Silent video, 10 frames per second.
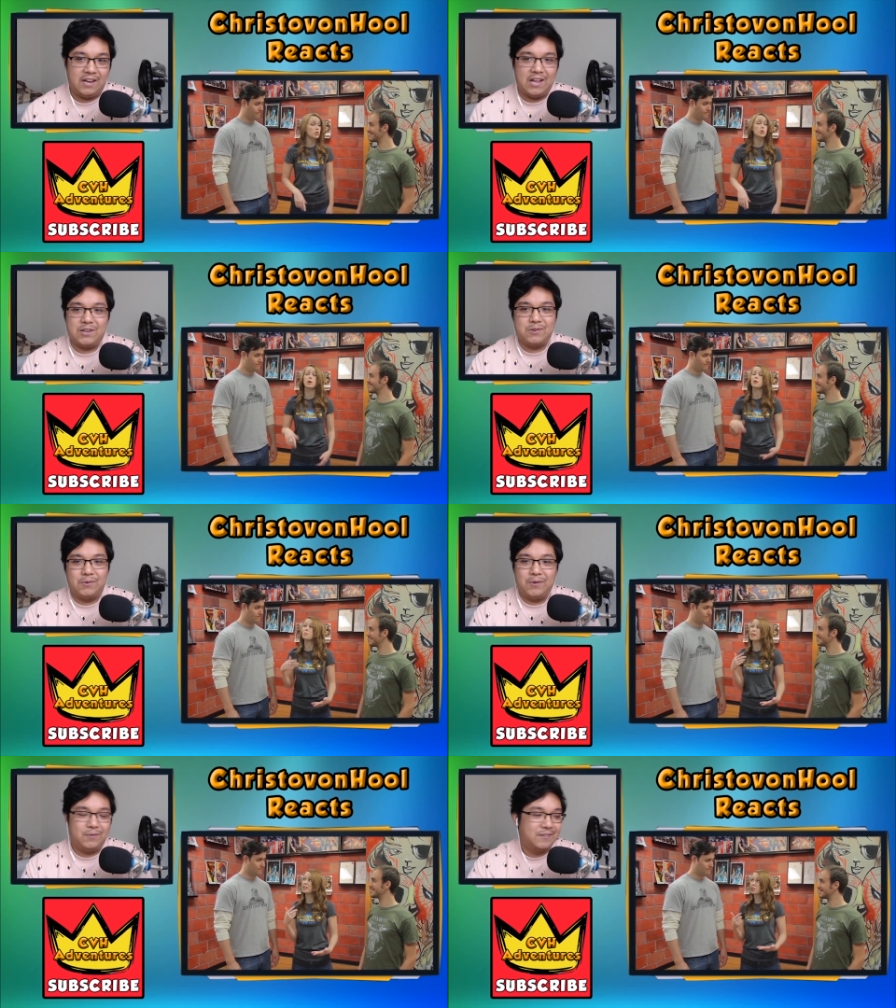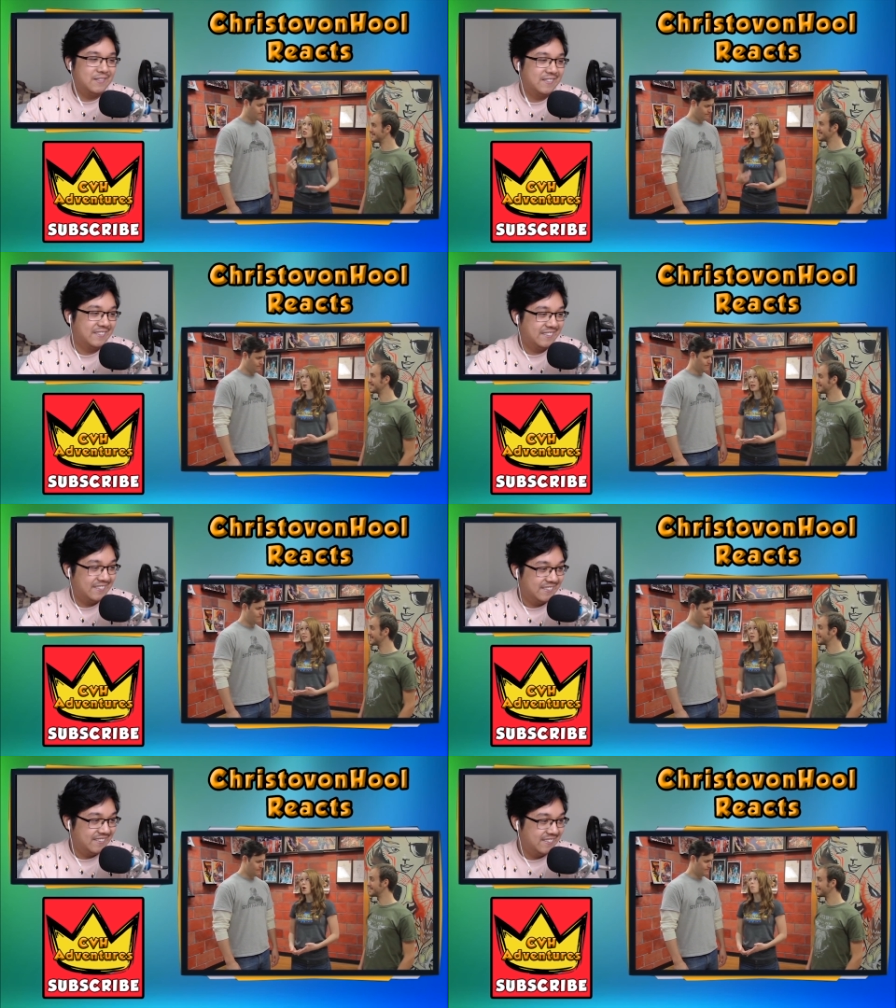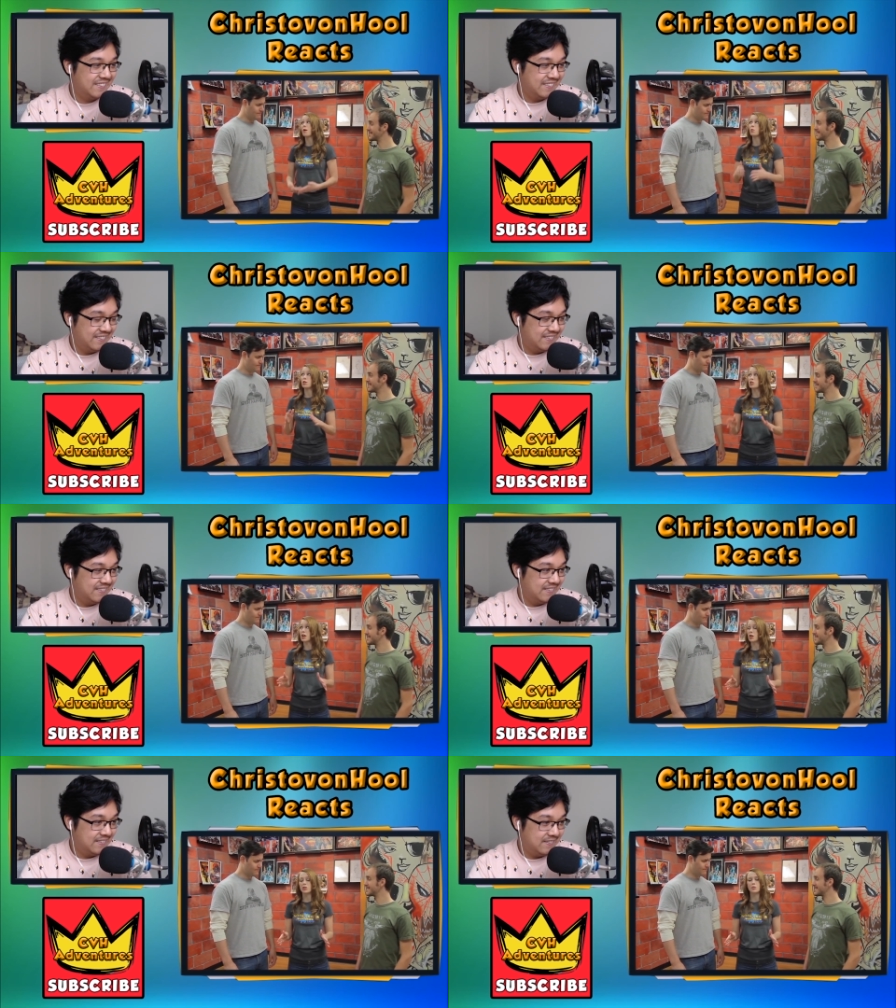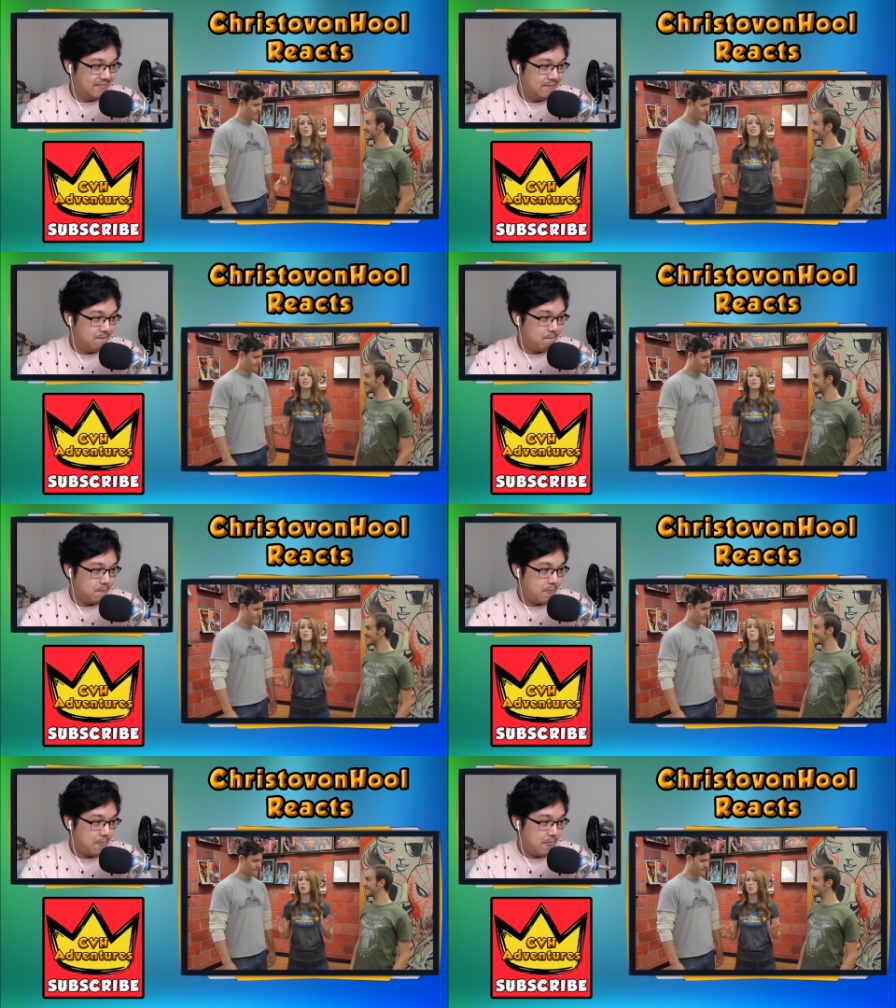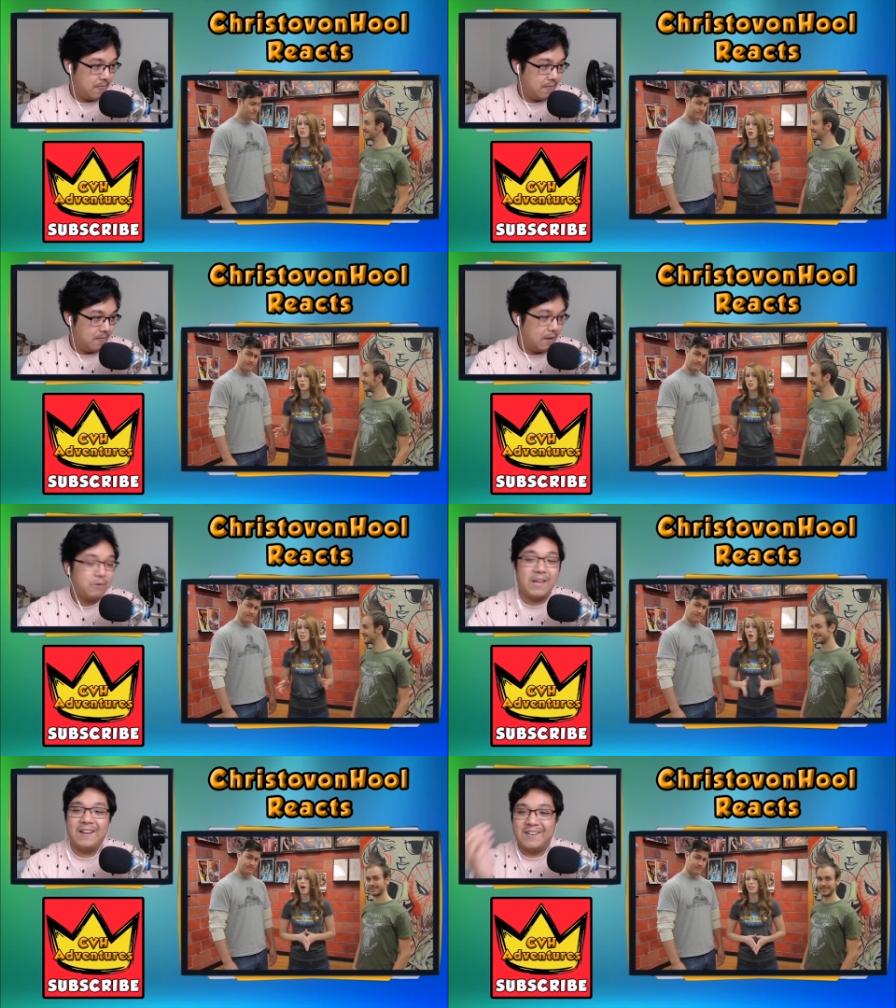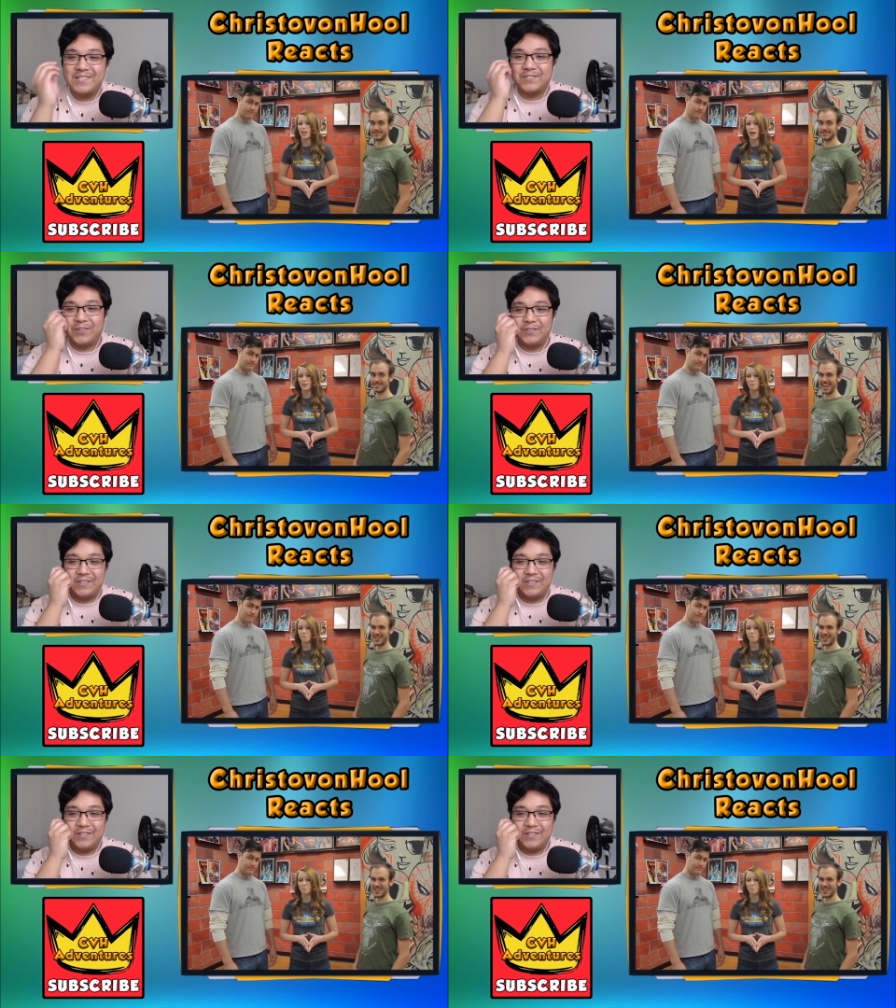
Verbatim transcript: With the I don't being know. determined by which character received the most votes. Oh yeah, online. it is a vote.